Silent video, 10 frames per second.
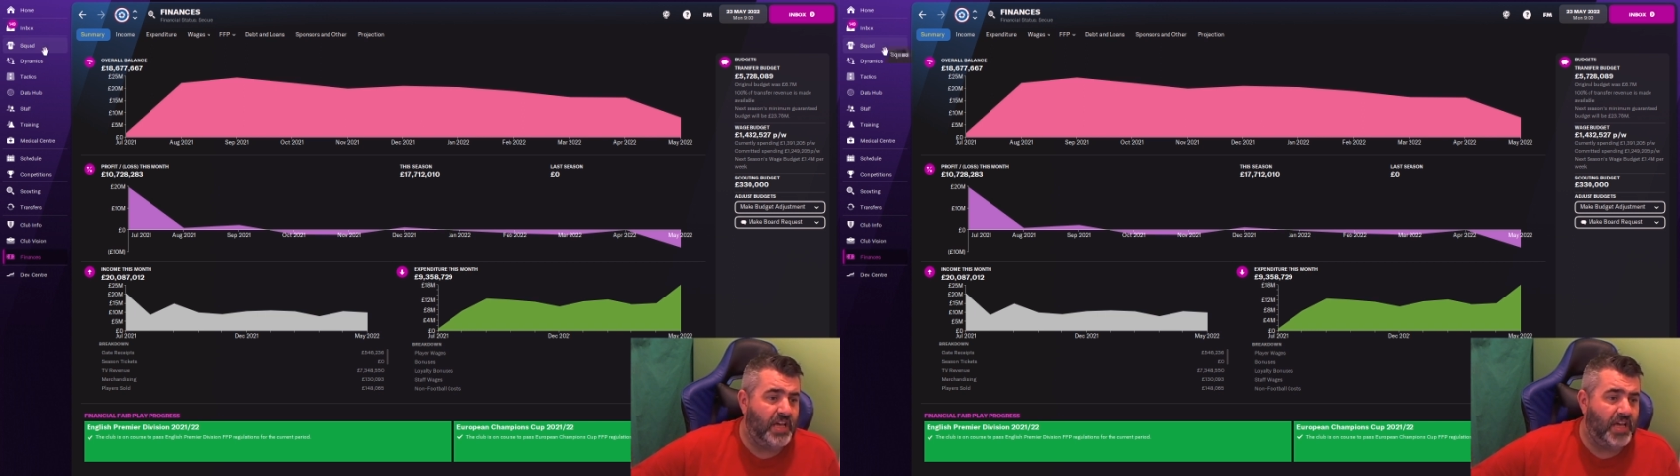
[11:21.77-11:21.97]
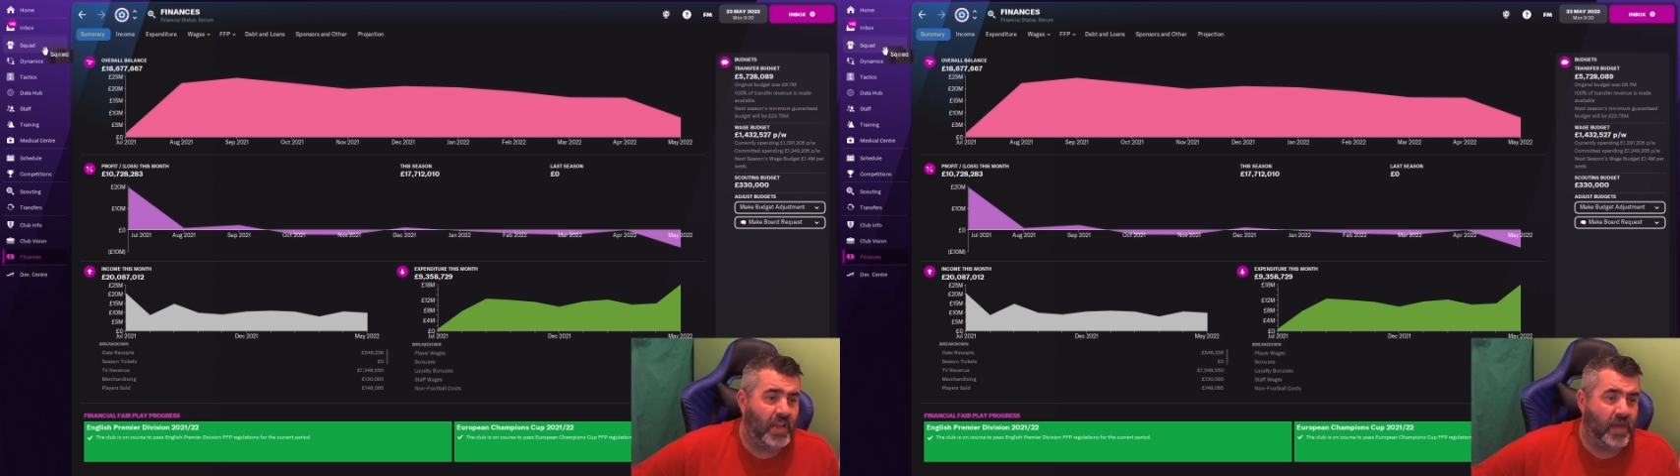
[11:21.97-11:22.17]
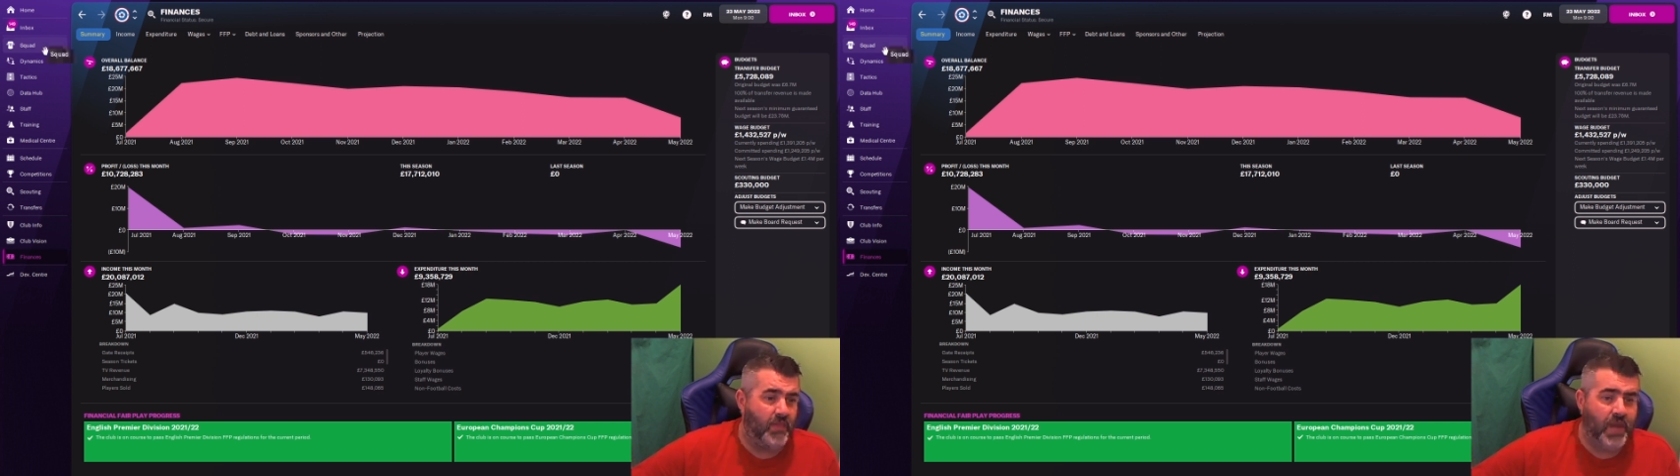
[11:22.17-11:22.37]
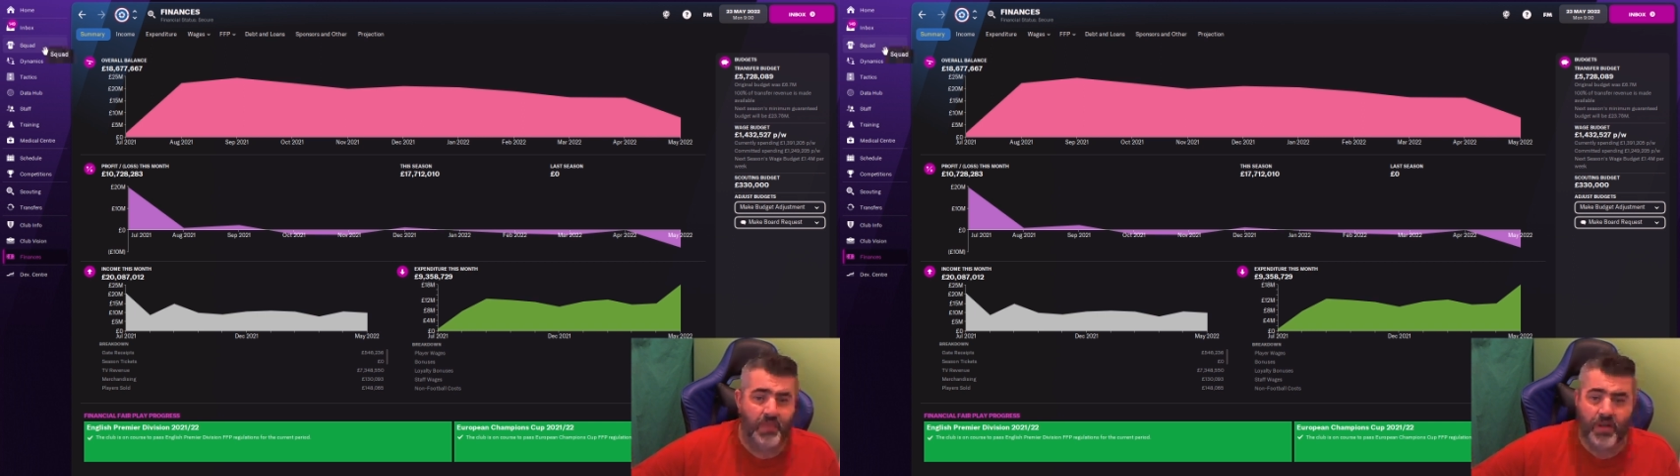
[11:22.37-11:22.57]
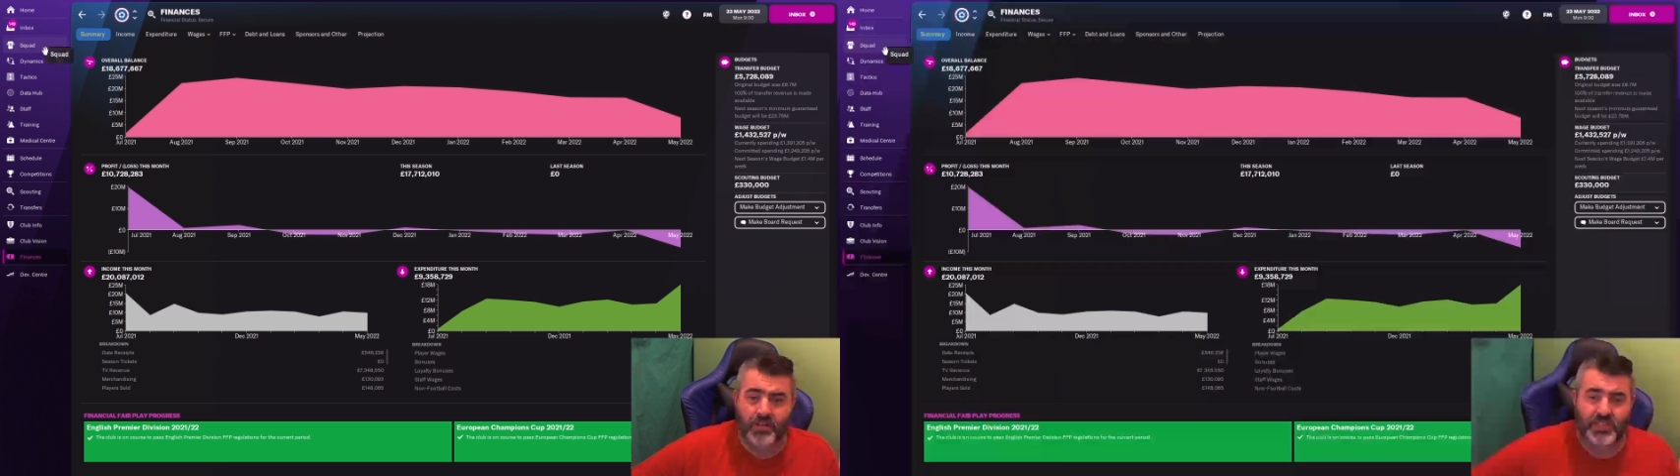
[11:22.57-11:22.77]

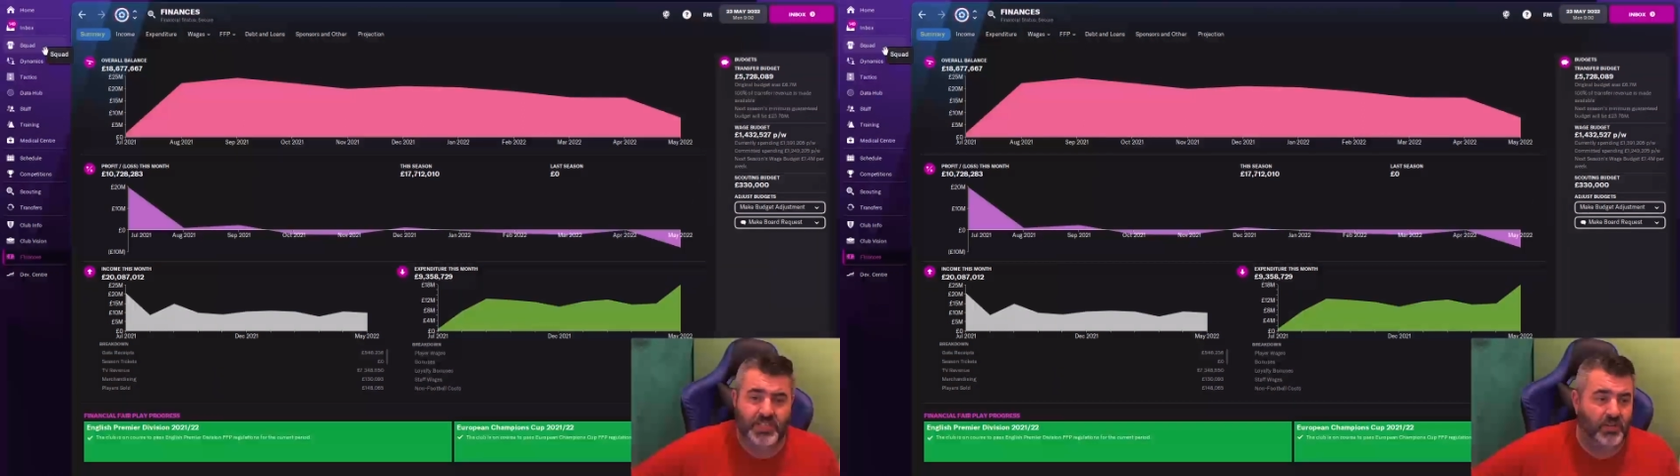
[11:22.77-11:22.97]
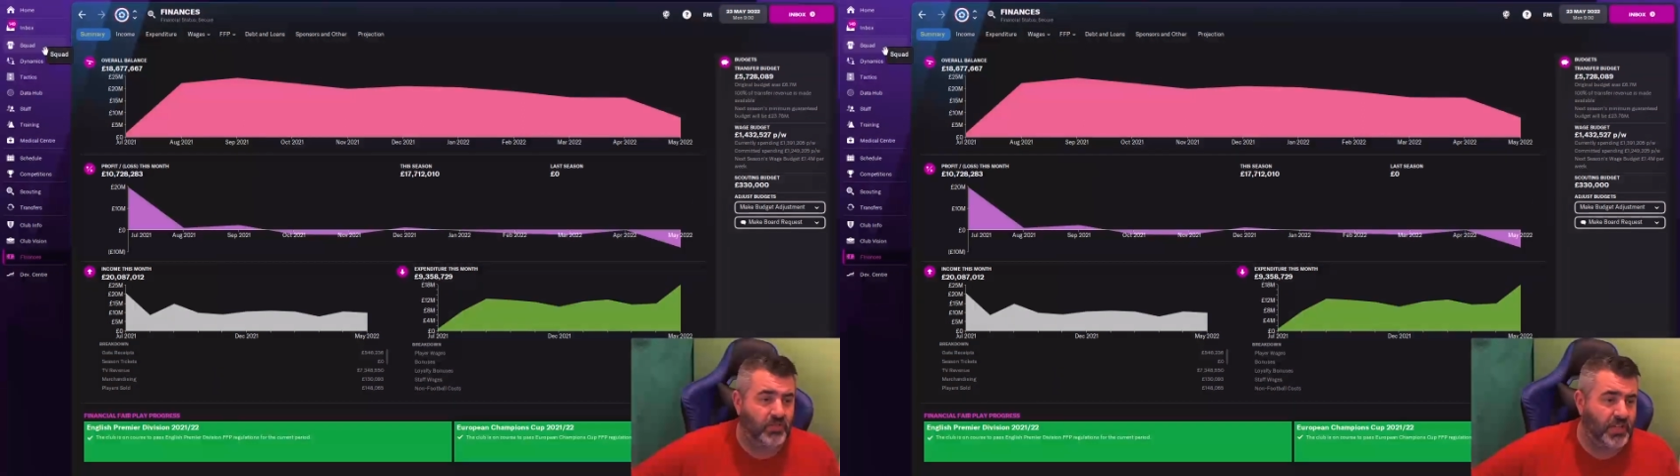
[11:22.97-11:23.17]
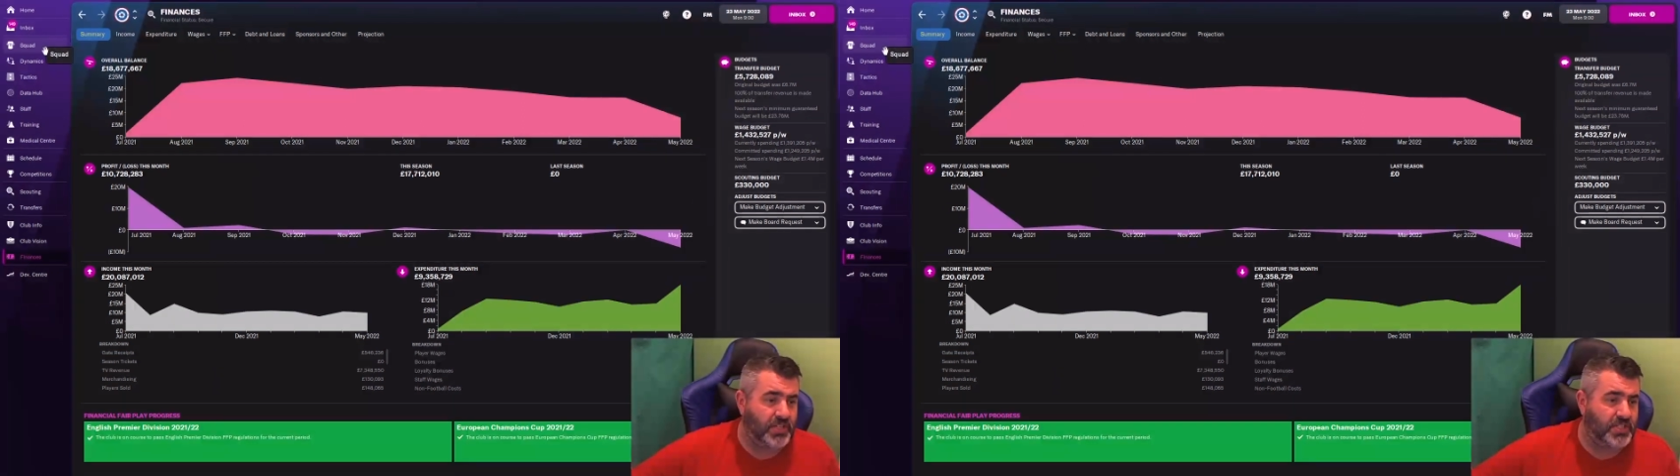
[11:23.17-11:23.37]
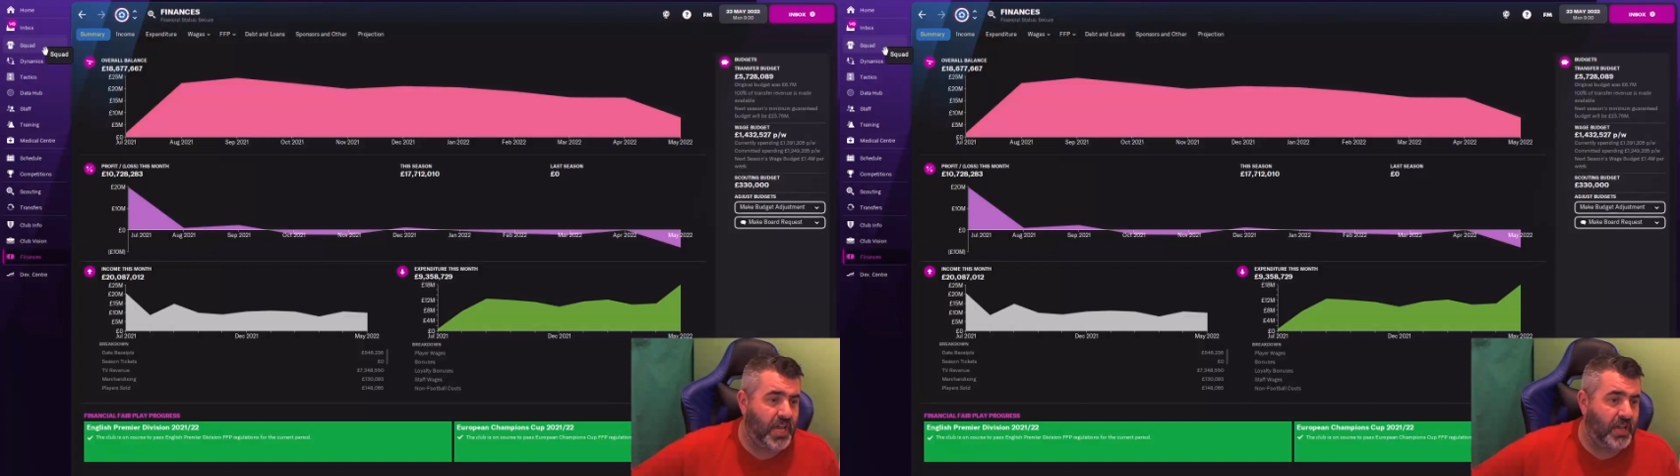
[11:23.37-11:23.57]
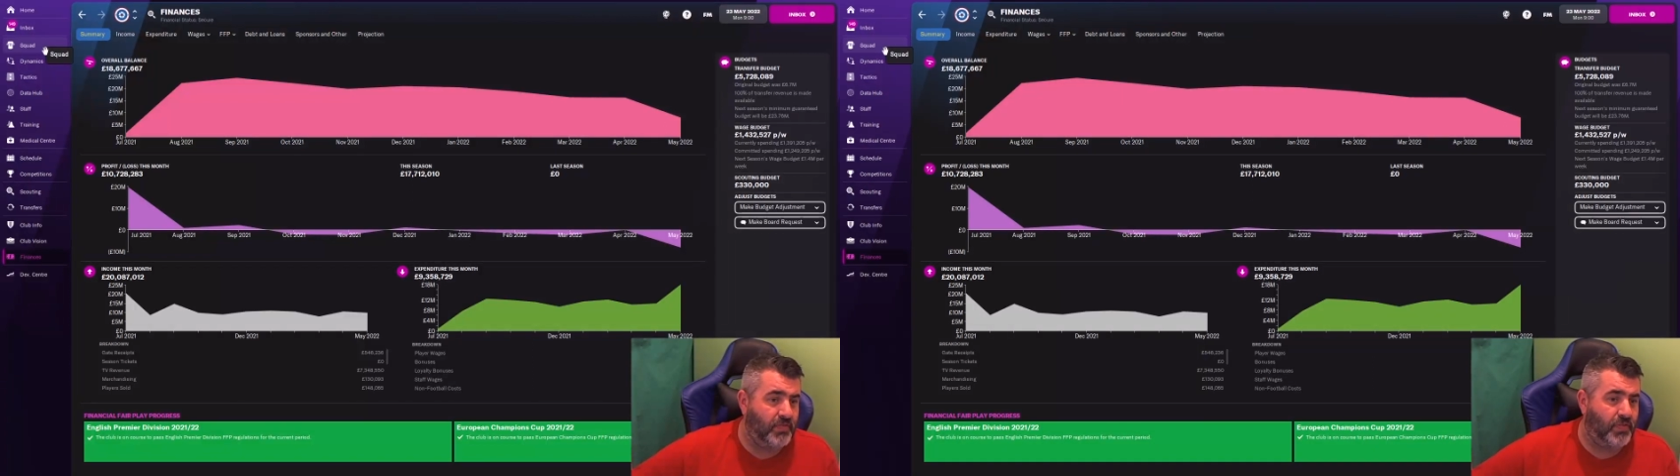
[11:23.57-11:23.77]
Maybe I'll continue this
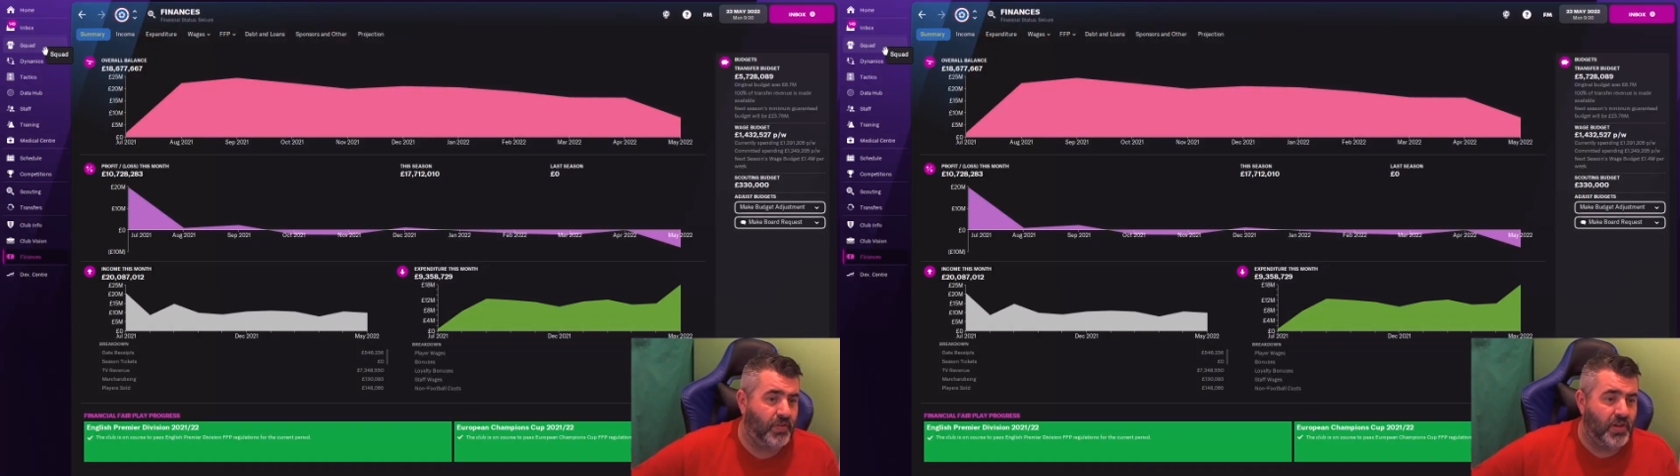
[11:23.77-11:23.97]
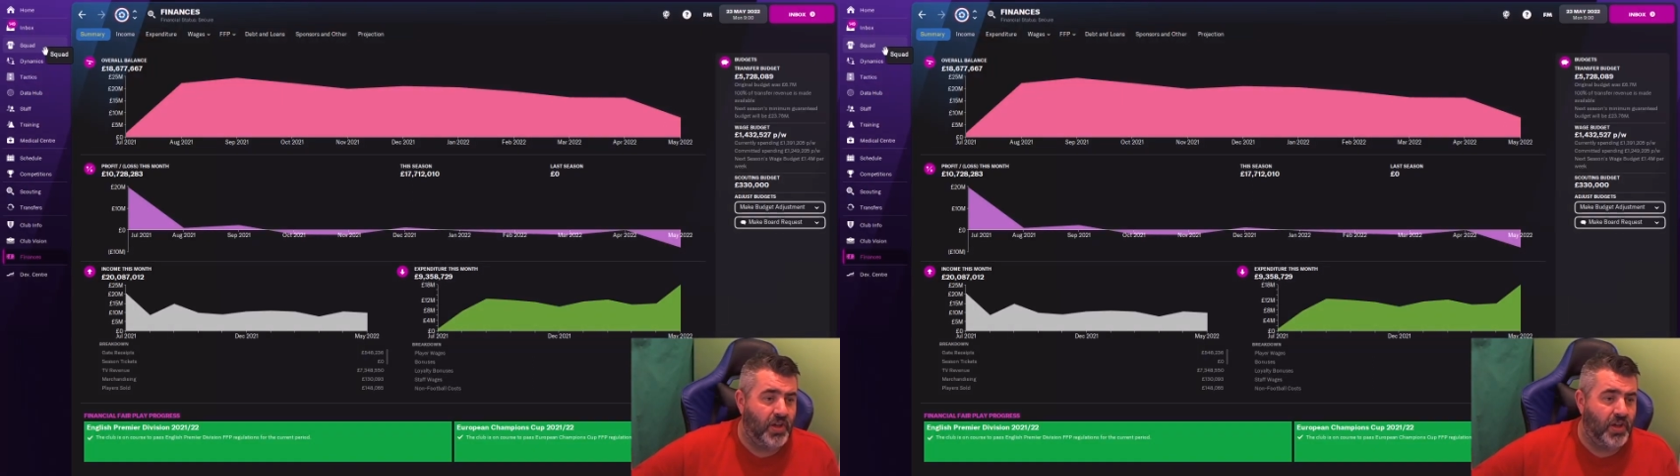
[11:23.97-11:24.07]
save